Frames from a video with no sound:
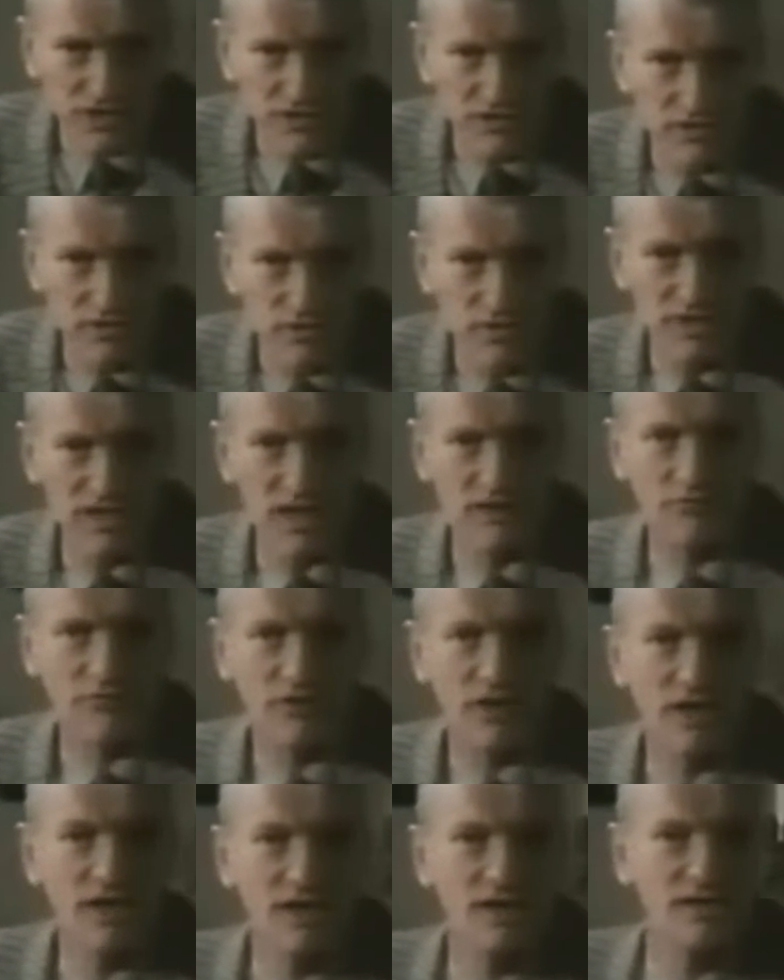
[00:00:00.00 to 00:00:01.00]
through
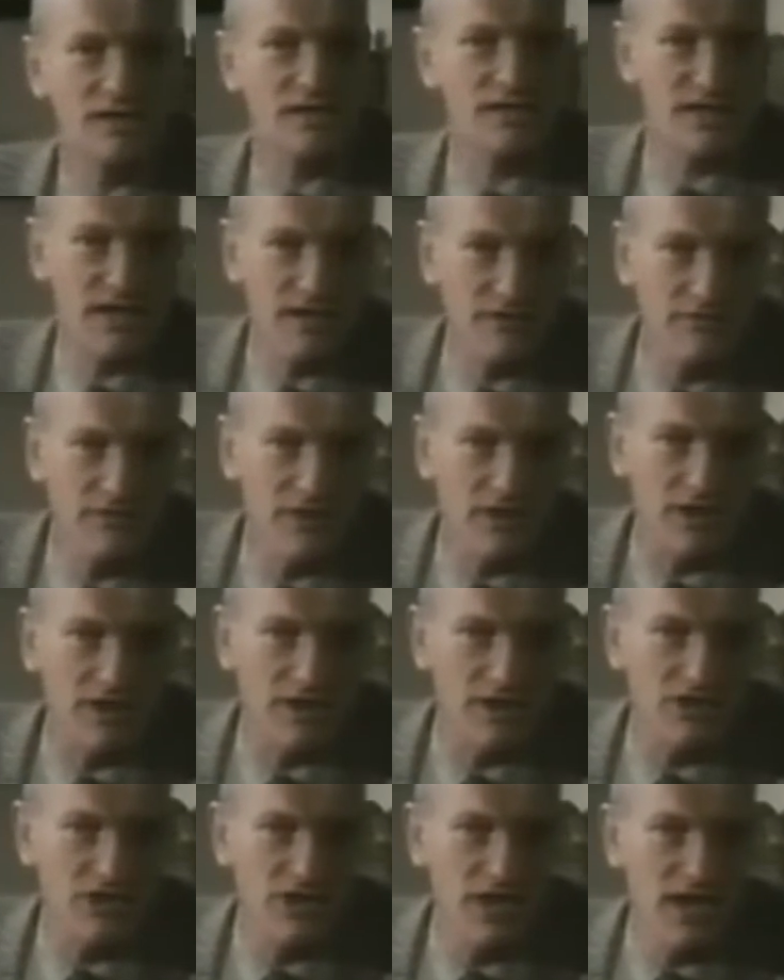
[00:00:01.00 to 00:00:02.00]
suffering to
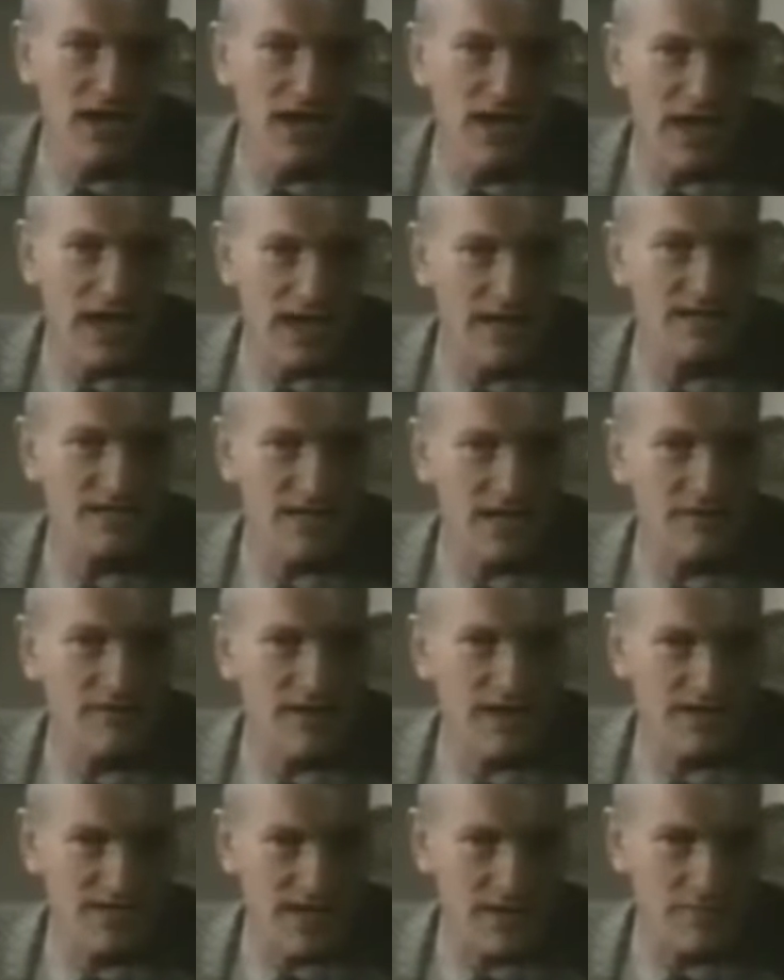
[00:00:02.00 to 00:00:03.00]
self-knowledge and
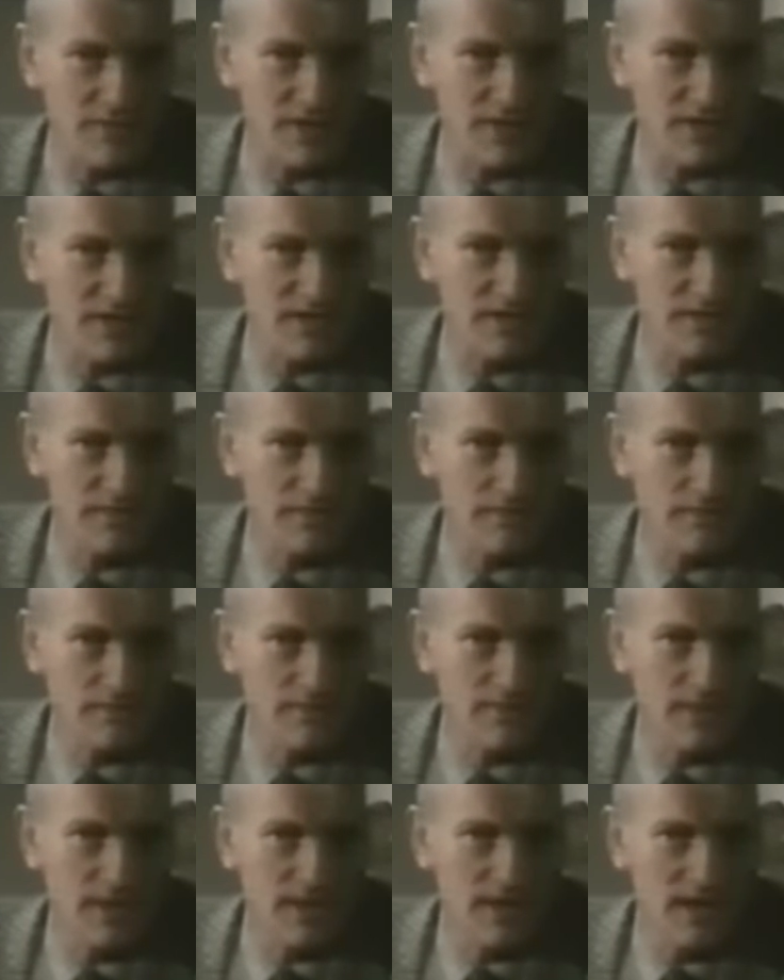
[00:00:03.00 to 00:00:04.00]
self-acceptance.
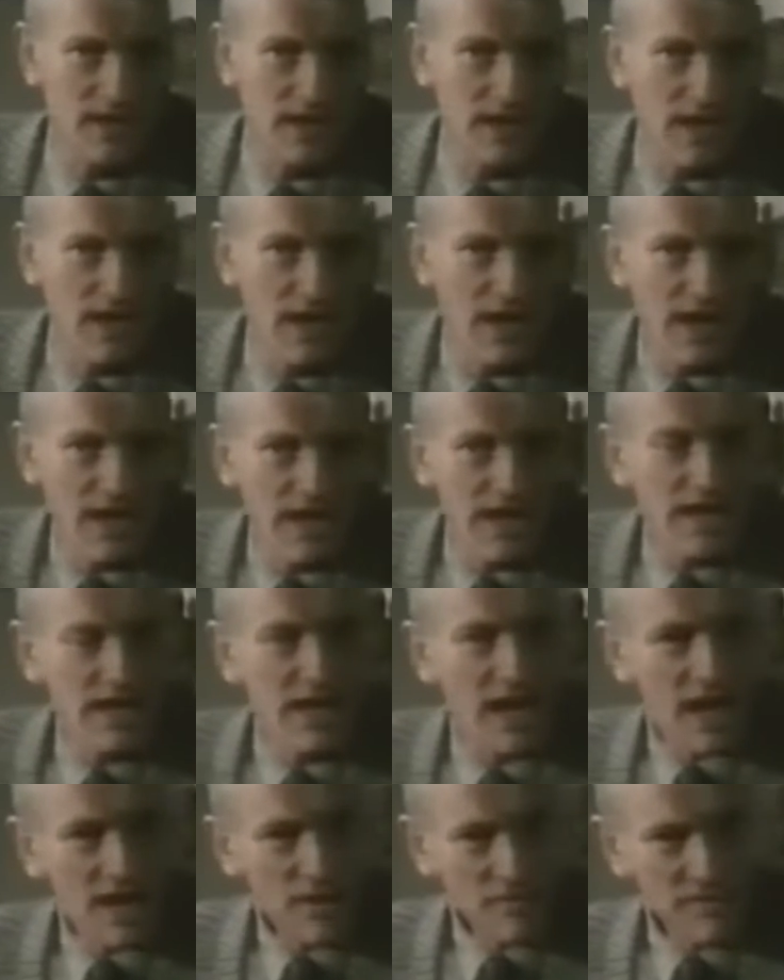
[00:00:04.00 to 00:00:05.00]

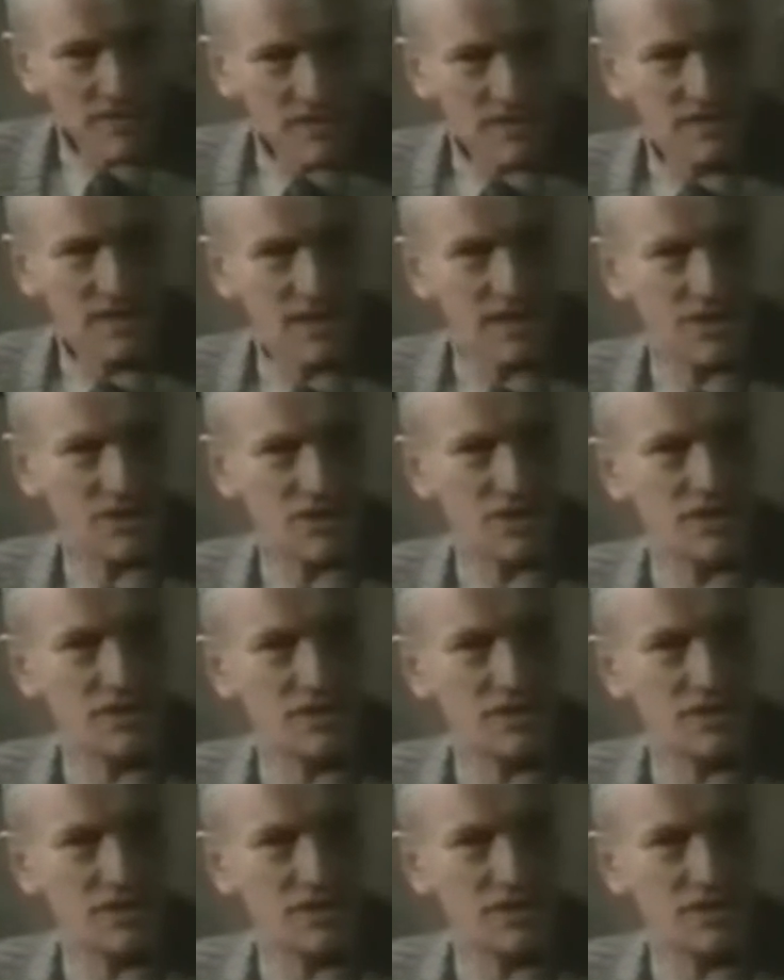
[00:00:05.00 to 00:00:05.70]
He aimed to teach